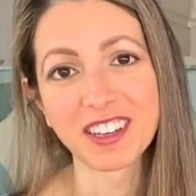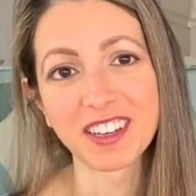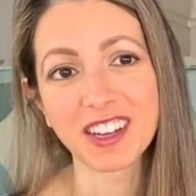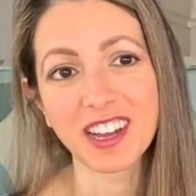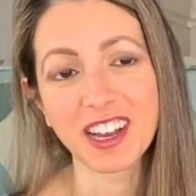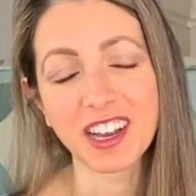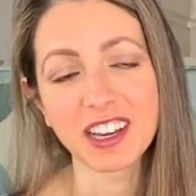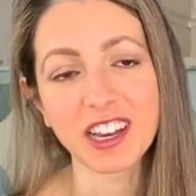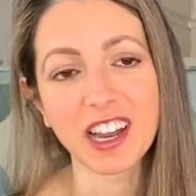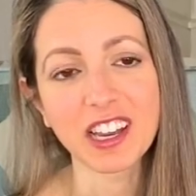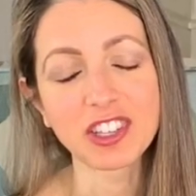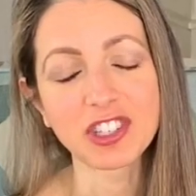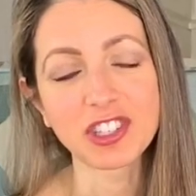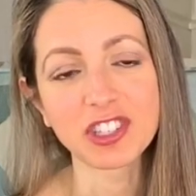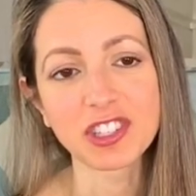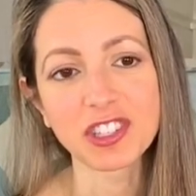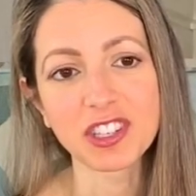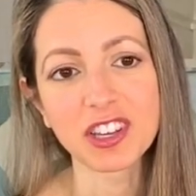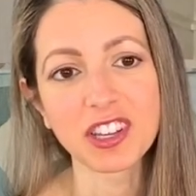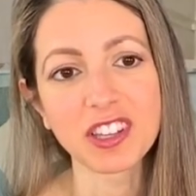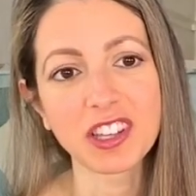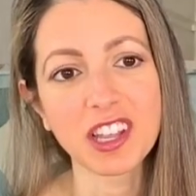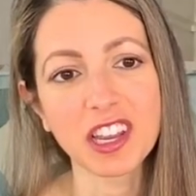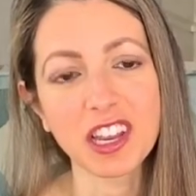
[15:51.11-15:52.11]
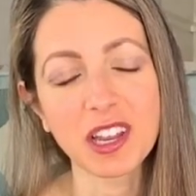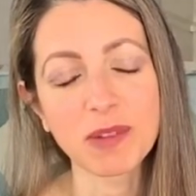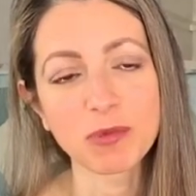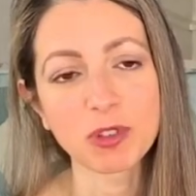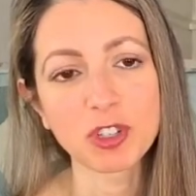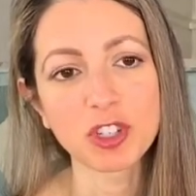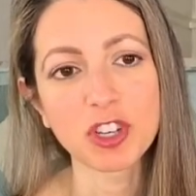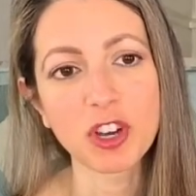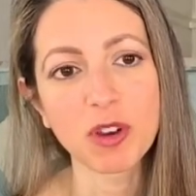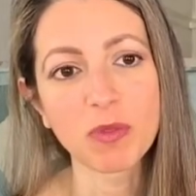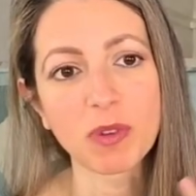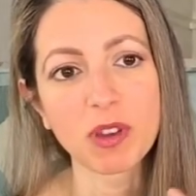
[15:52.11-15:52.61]
They kept
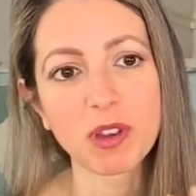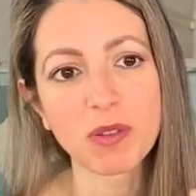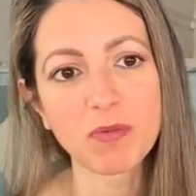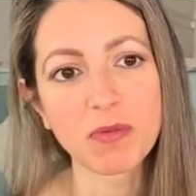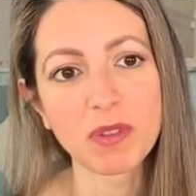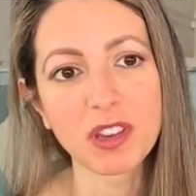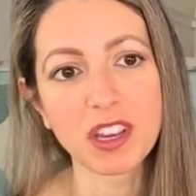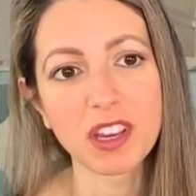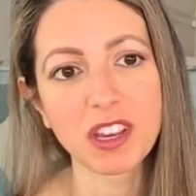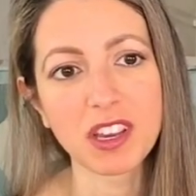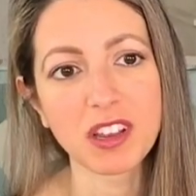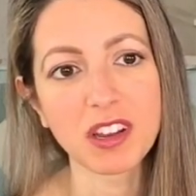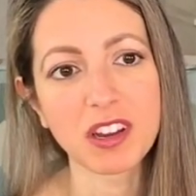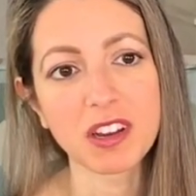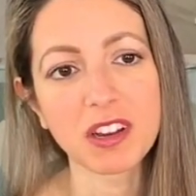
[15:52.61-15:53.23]
showing me,